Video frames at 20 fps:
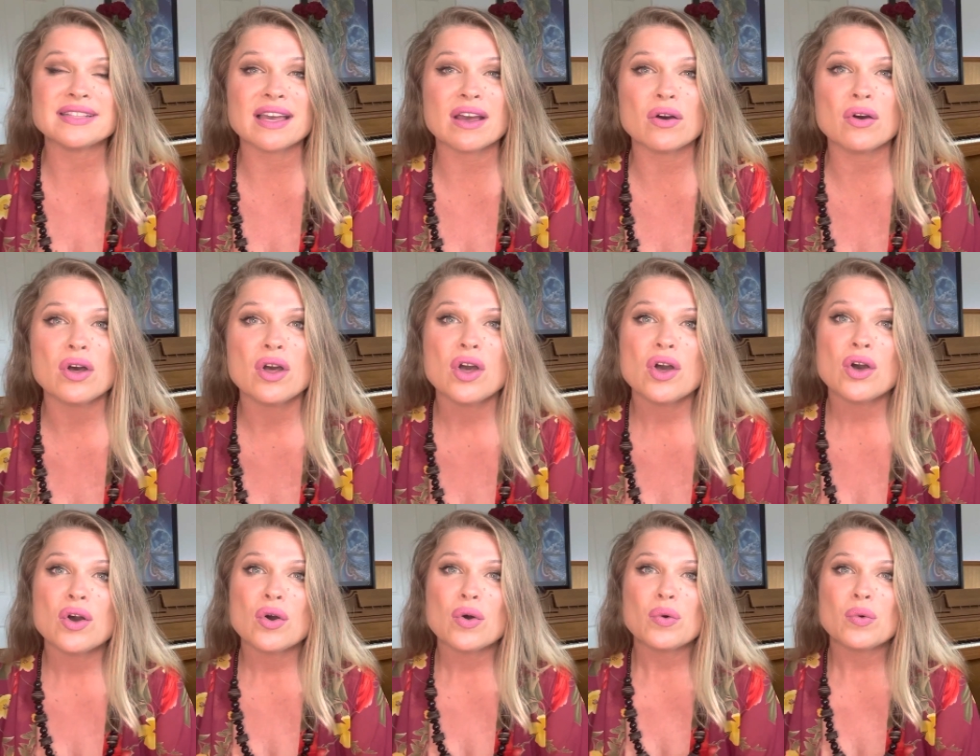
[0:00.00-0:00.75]
out
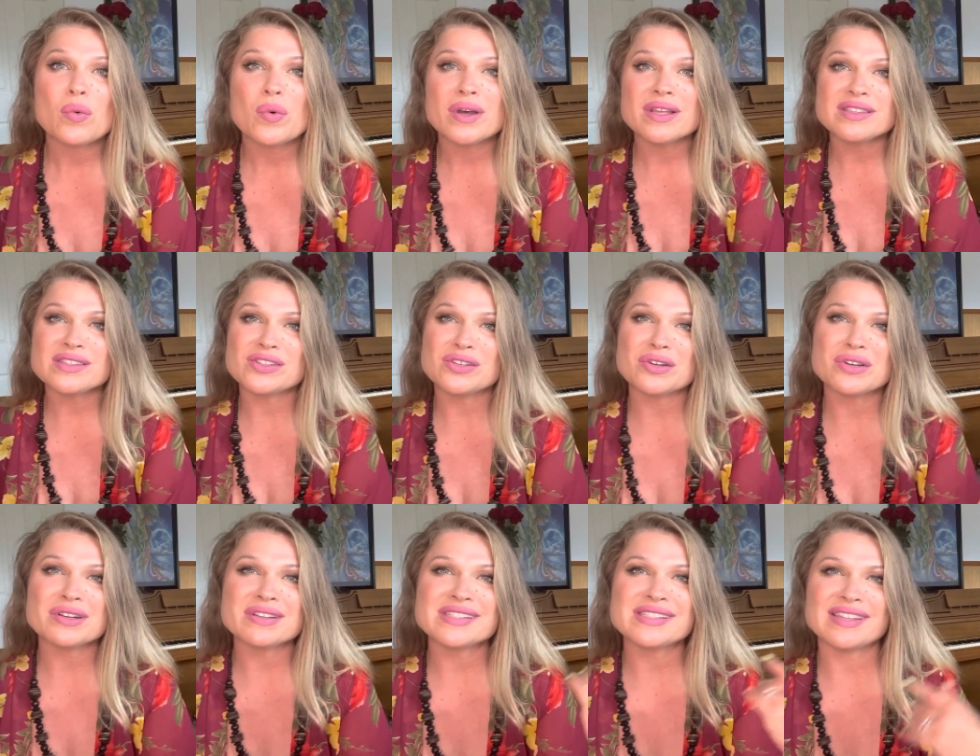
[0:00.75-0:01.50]
what's
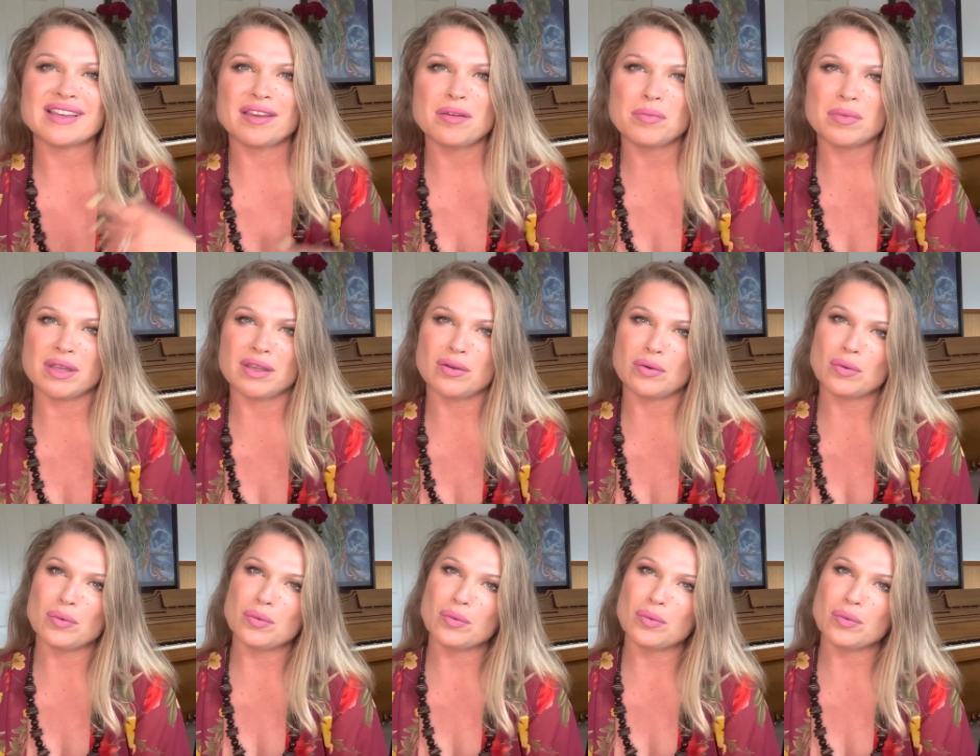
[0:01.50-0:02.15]
your assignment?